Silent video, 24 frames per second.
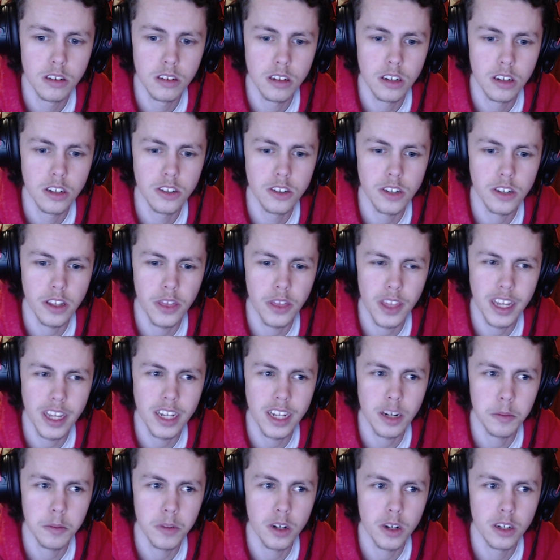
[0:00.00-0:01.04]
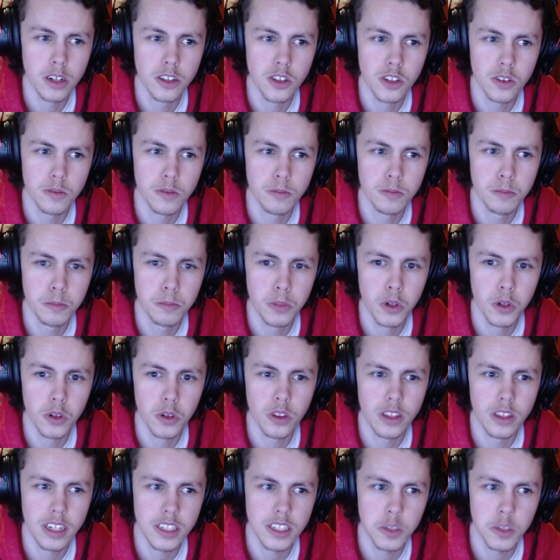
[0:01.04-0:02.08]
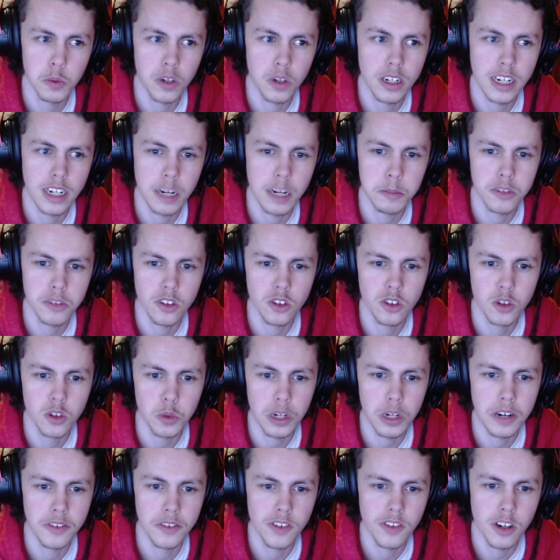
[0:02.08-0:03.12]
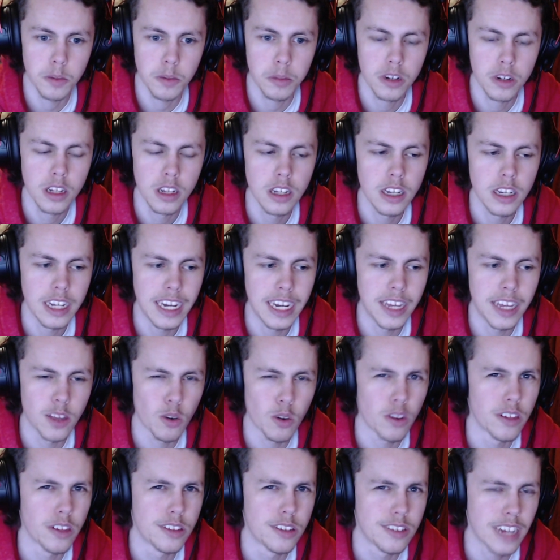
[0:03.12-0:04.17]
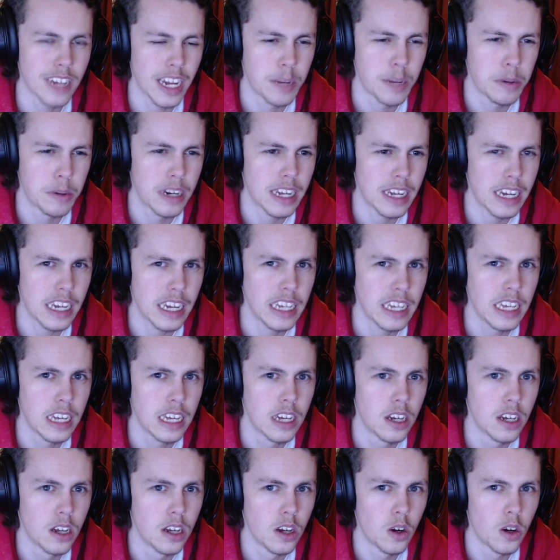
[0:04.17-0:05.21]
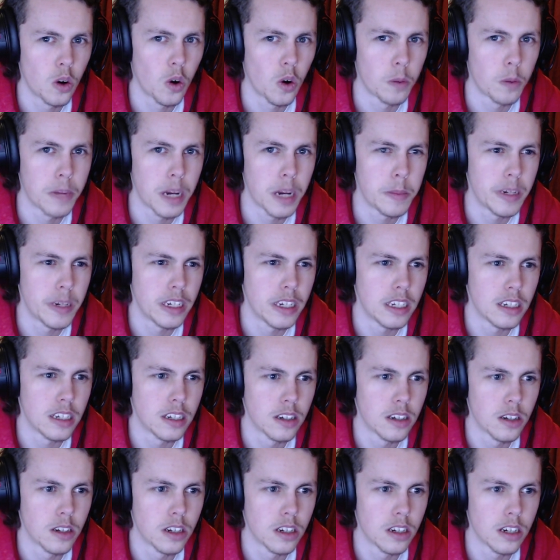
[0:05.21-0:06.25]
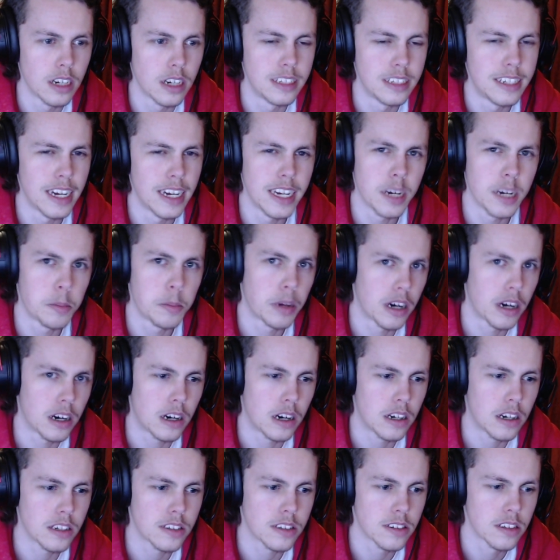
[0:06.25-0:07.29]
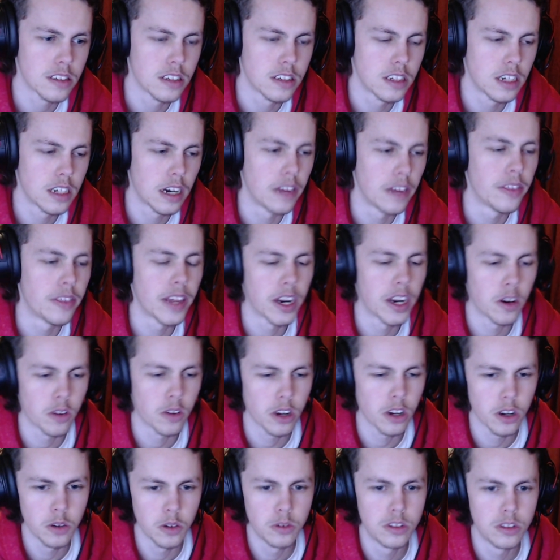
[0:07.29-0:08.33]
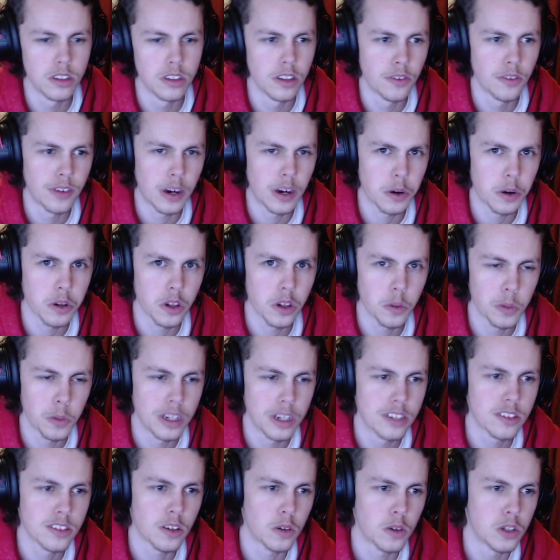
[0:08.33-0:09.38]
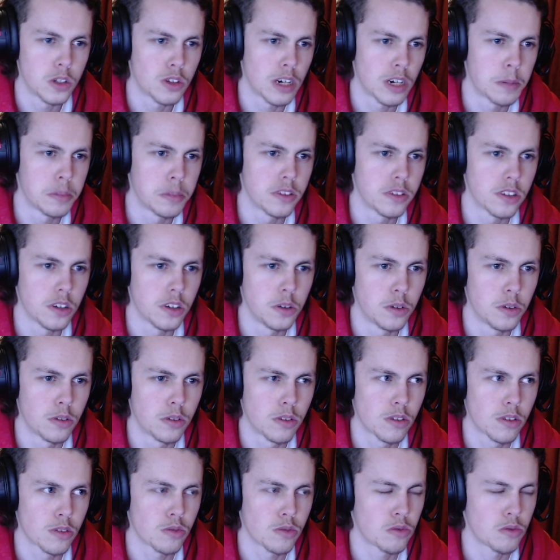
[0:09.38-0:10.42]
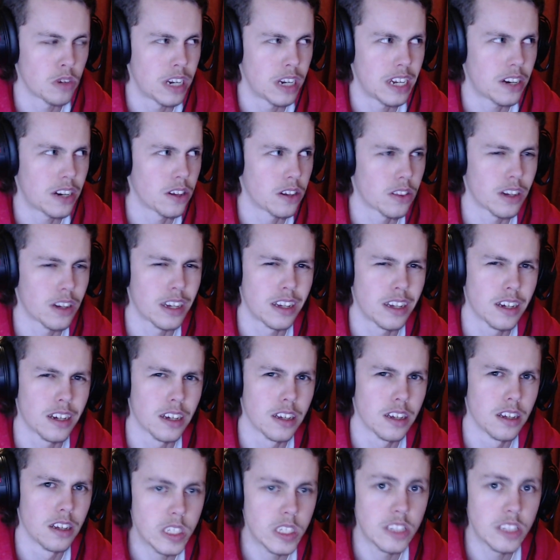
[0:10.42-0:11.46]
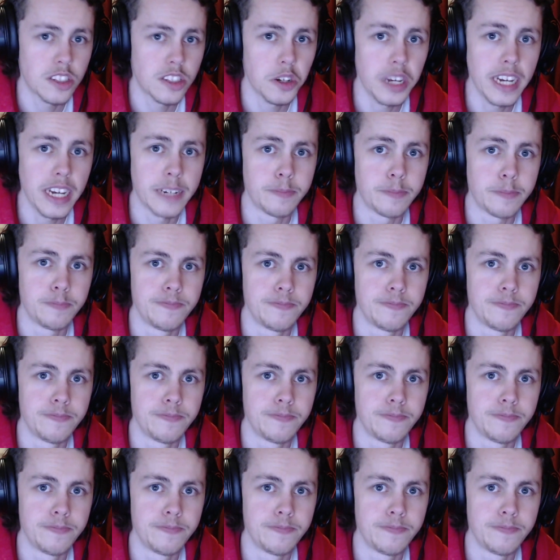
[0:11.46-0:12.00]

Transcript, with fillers: because I think I'm going to just put this one and episode twelve up either on the same day or maybe a day apart. And then I'll go to The Falcon and the Winter Soldier episode three, I think. So, yeah.